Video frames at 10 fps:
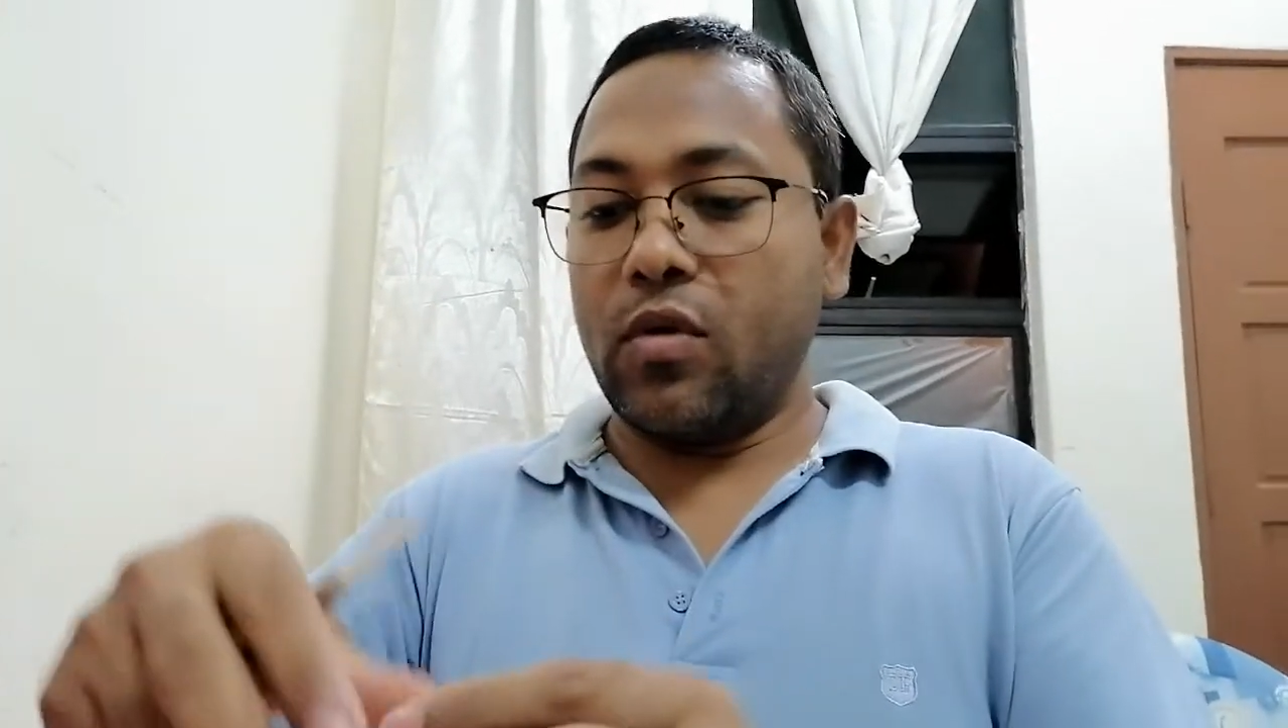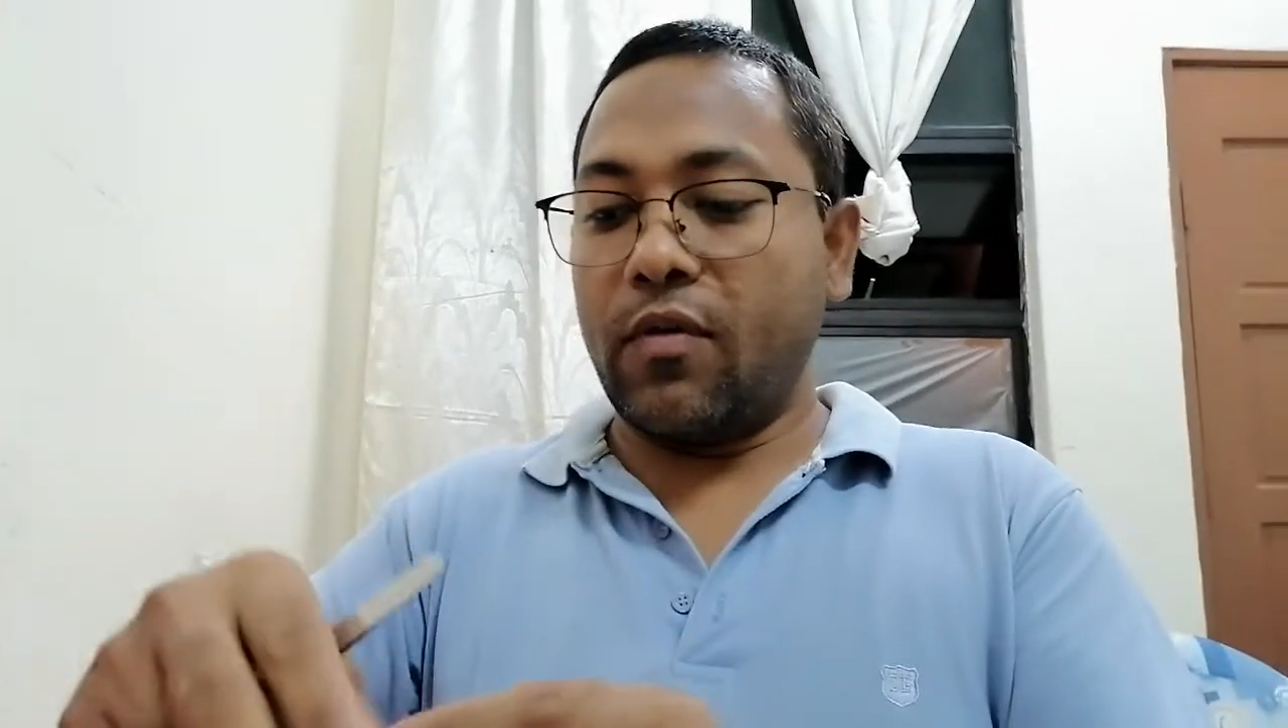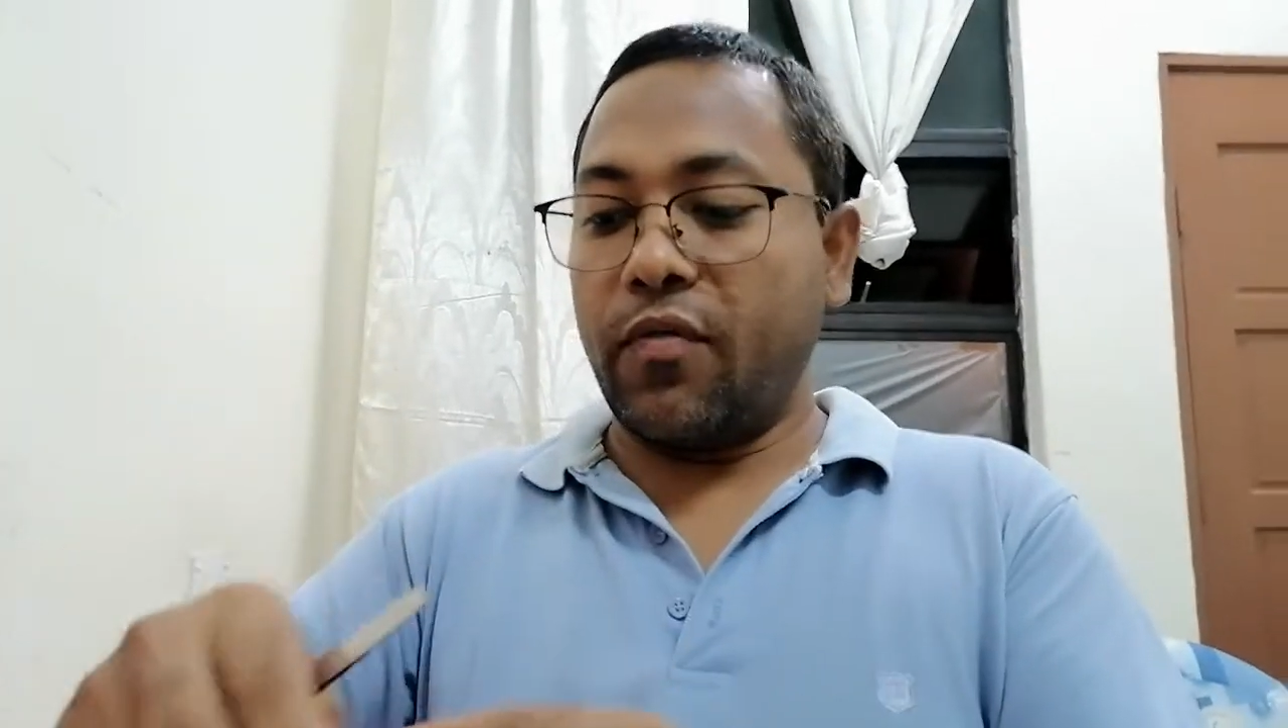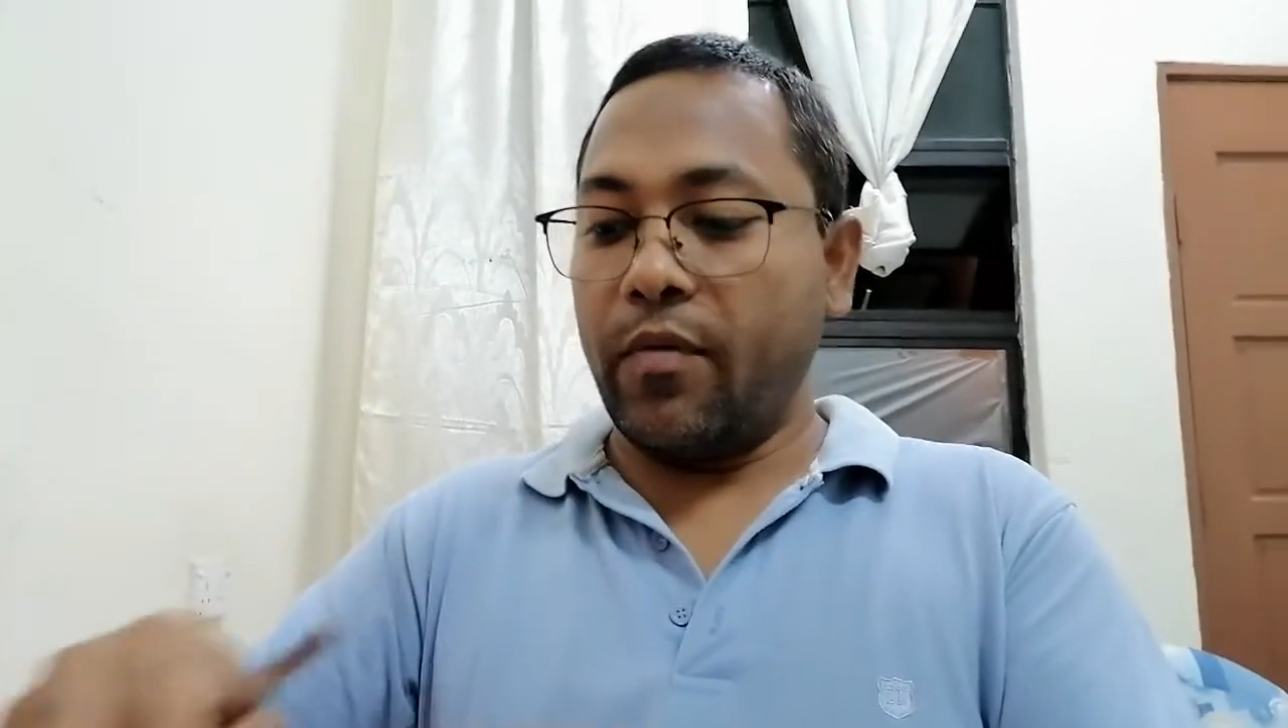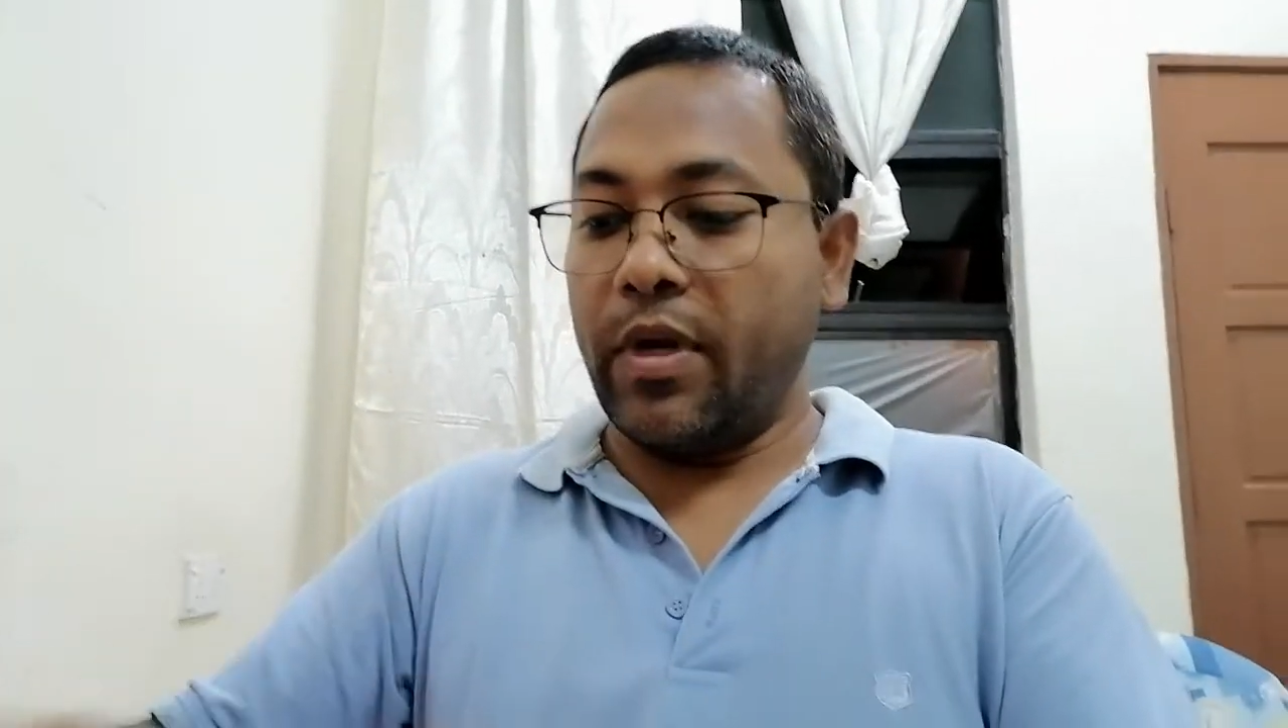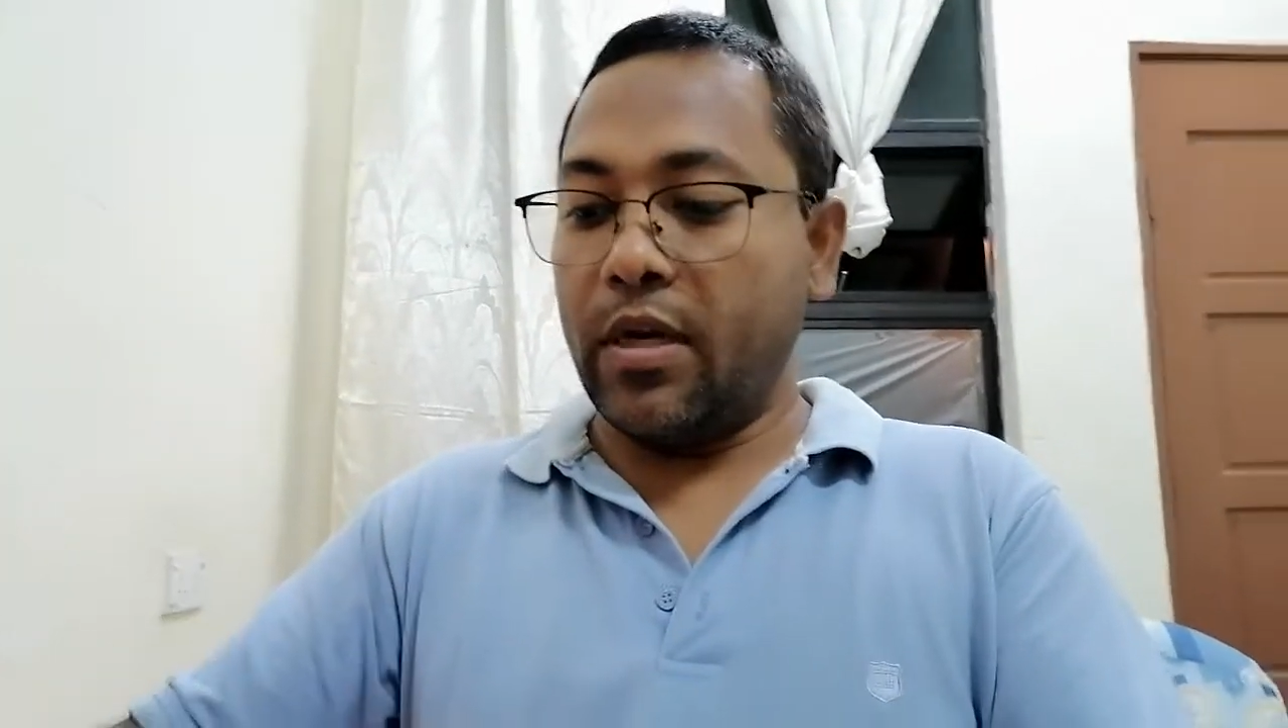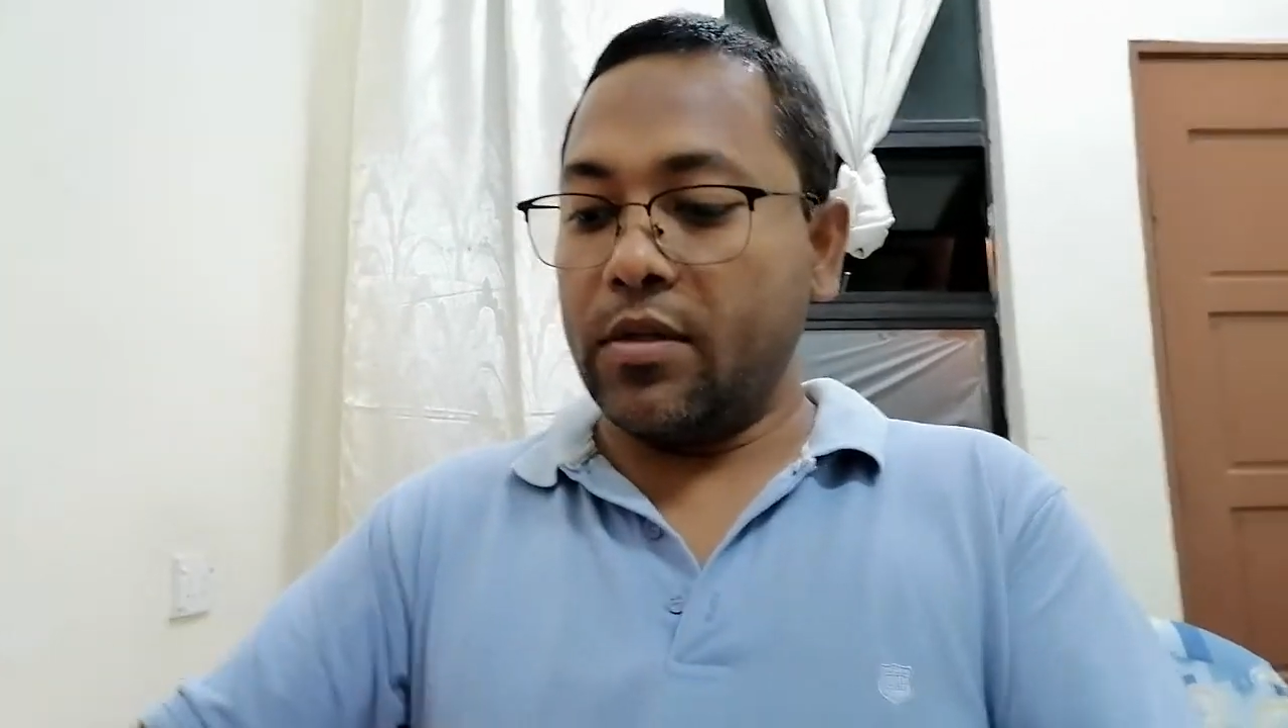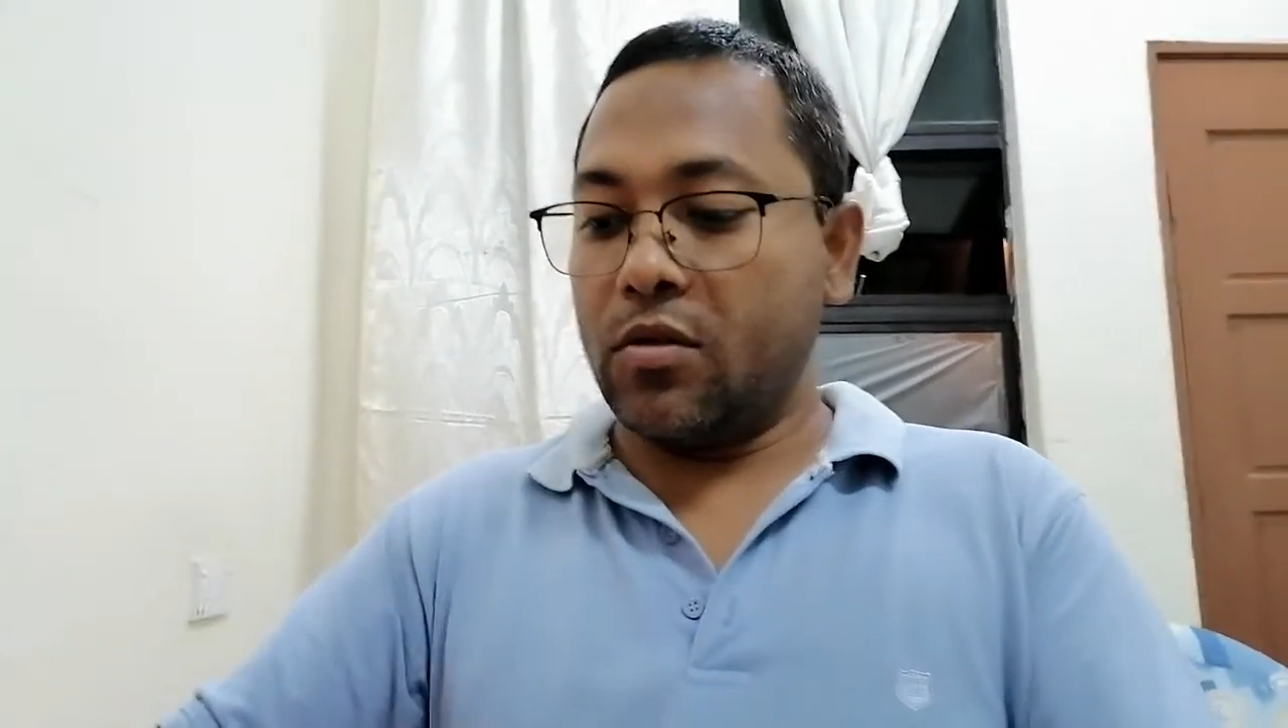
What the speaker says: are female,